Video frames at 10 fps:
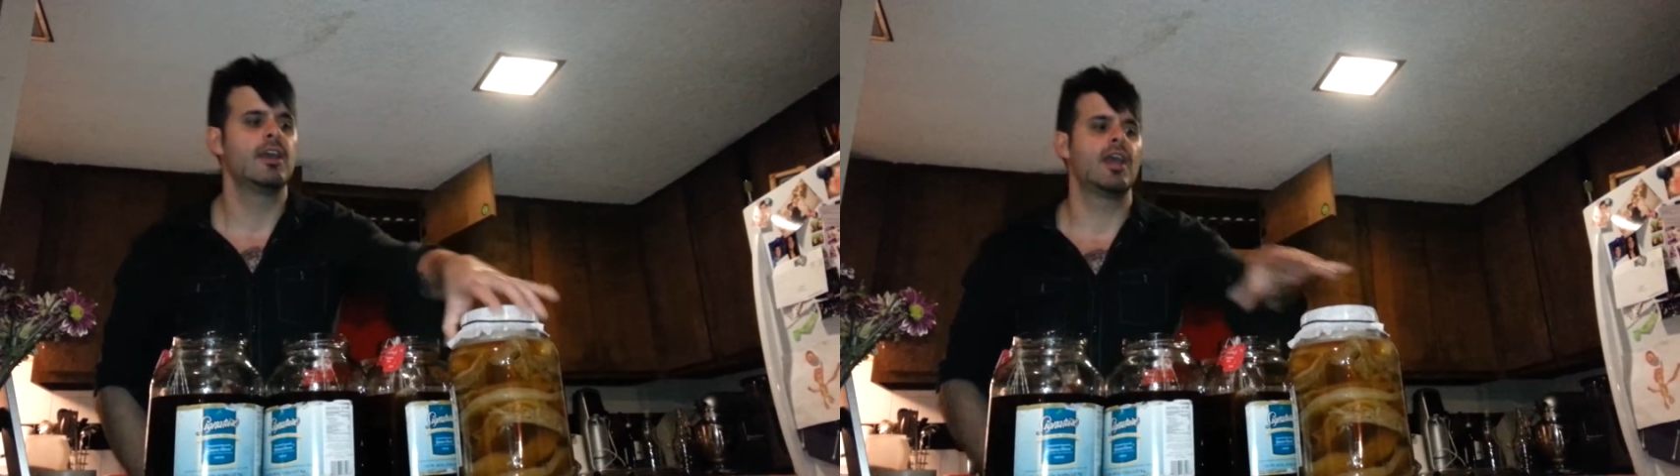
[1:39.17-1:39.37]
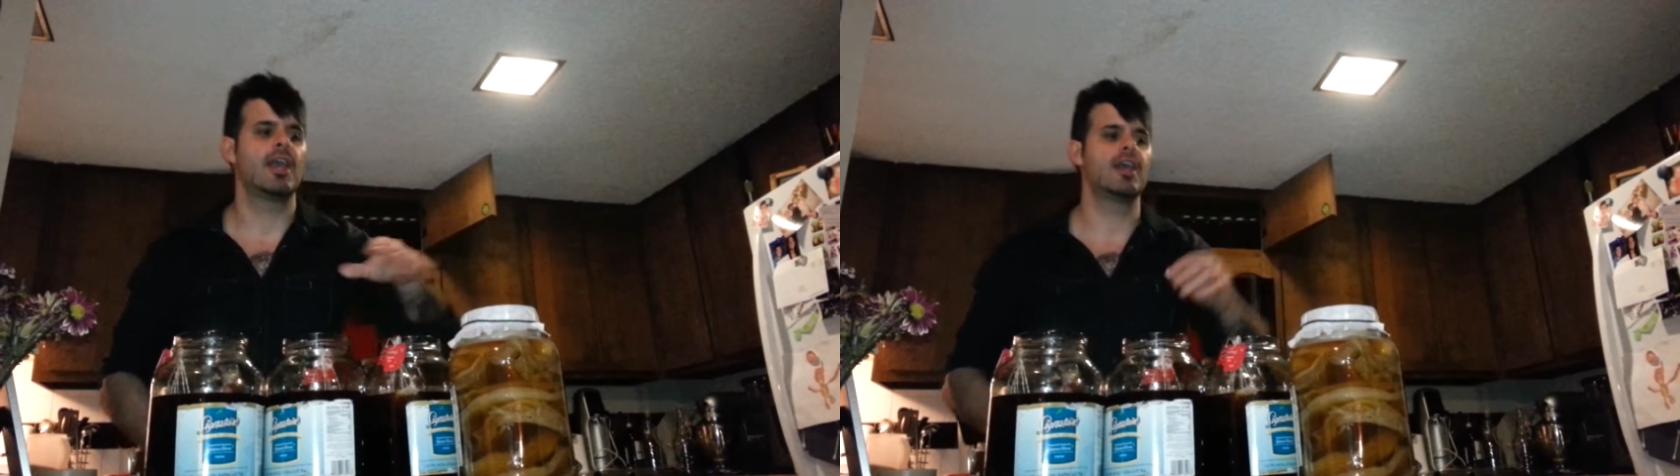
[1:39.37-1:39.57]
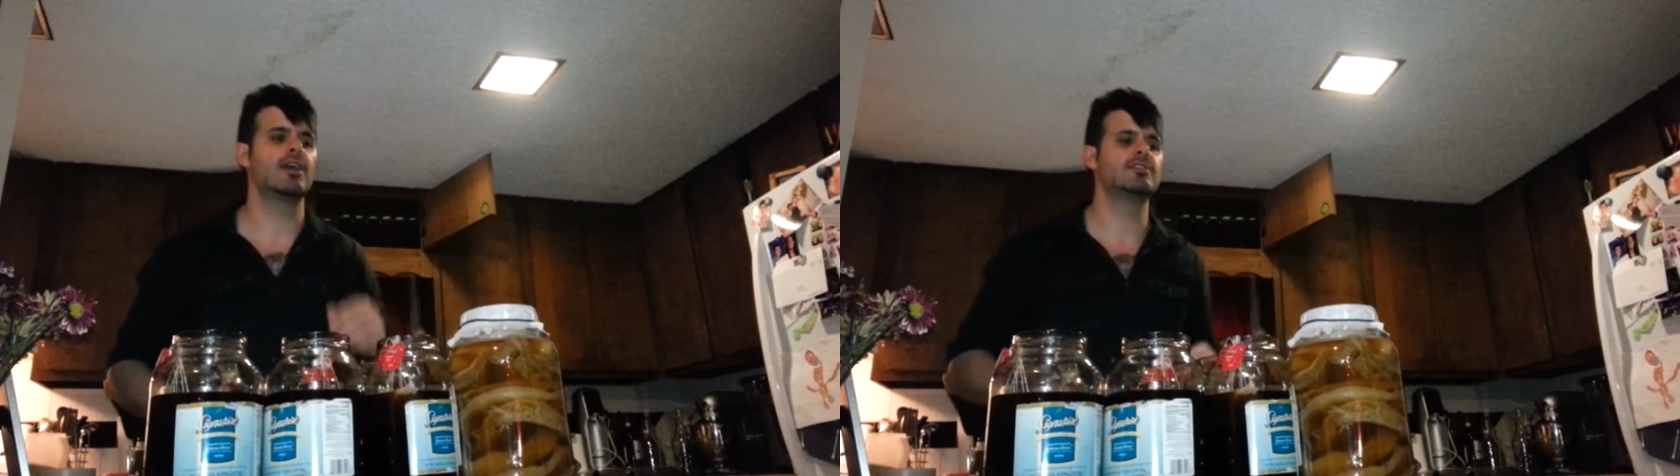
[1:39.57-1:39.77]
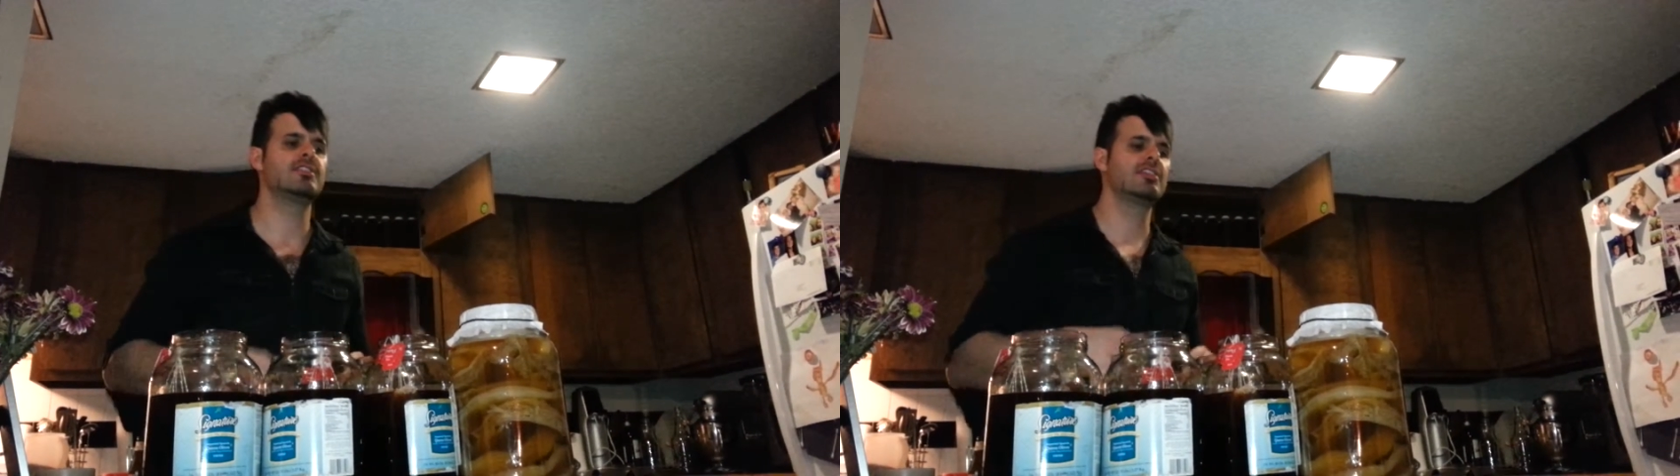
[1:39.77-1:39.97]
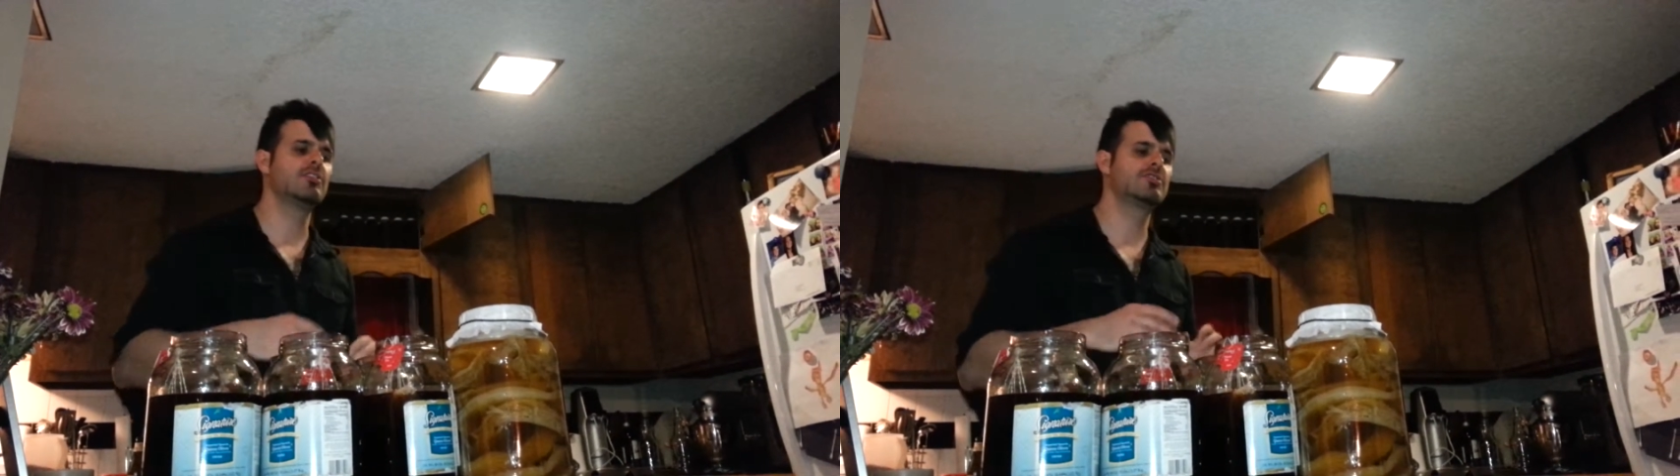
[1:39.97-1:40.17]
And
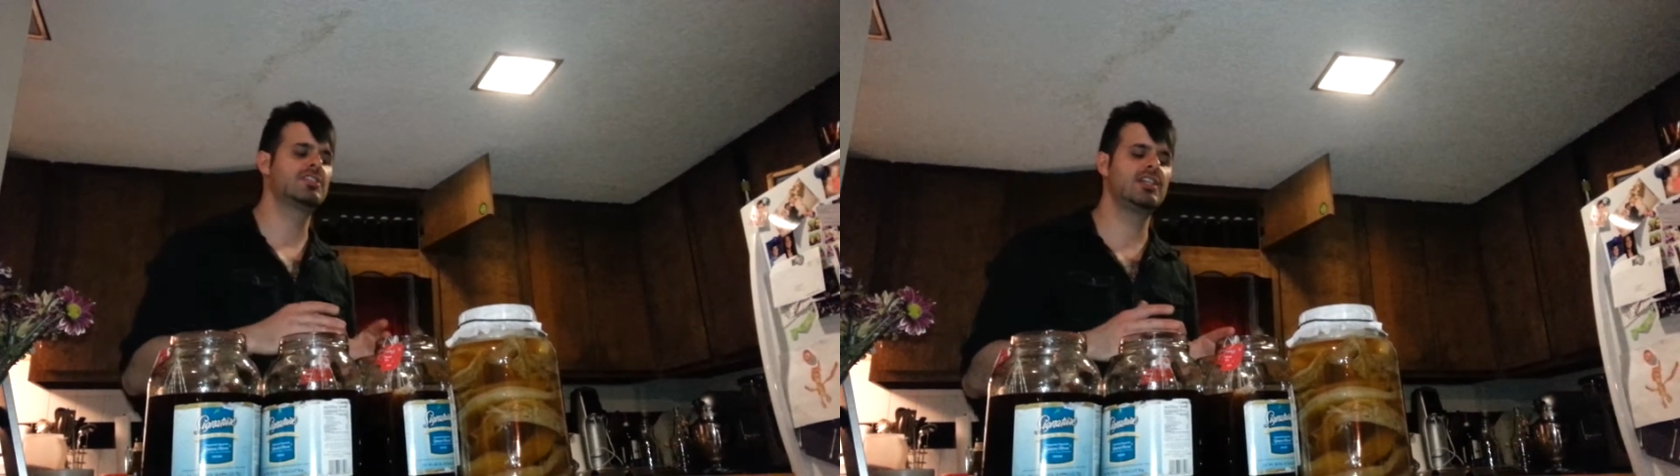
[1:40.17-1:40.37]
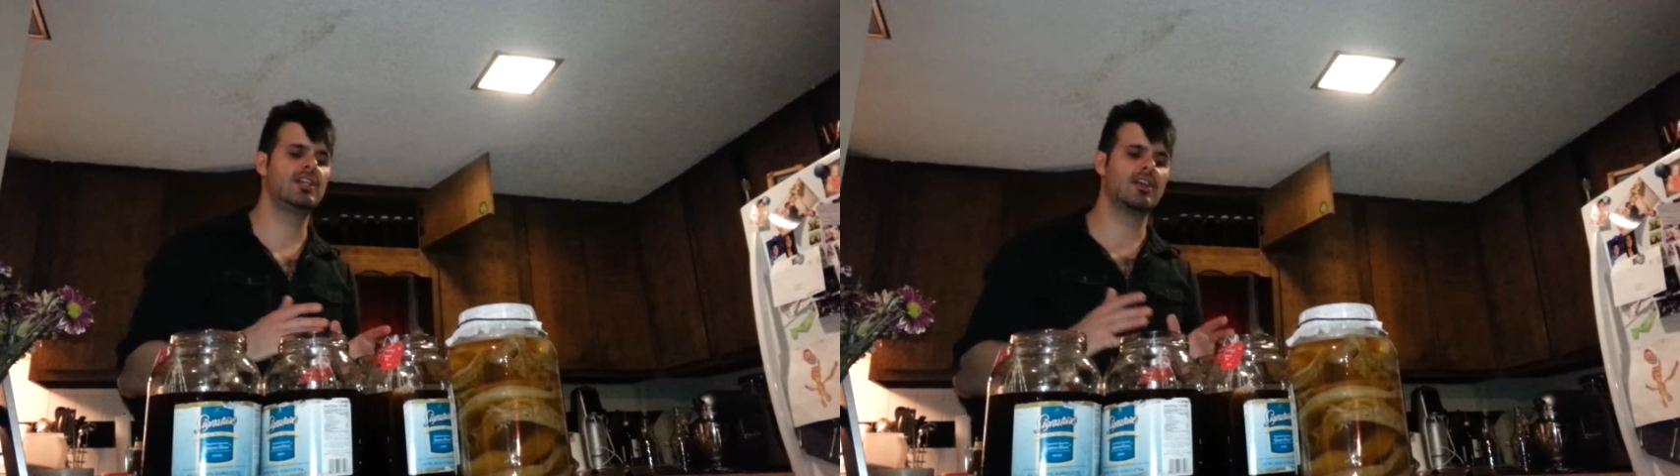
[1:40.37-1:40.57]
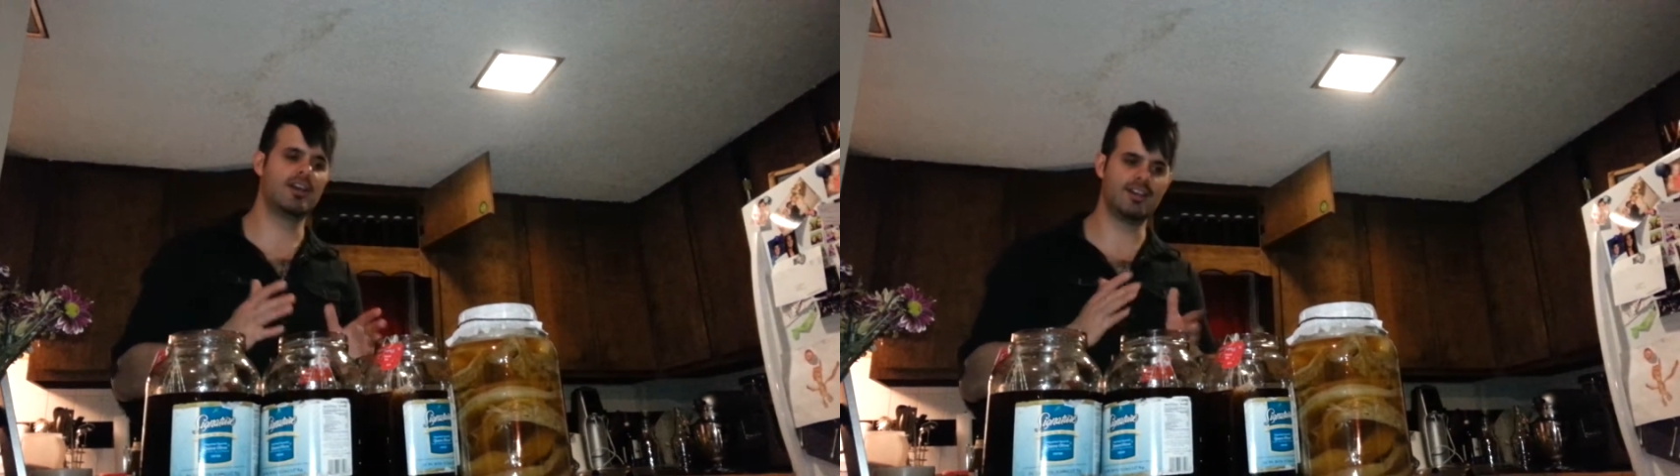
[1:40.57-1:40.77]
you'll see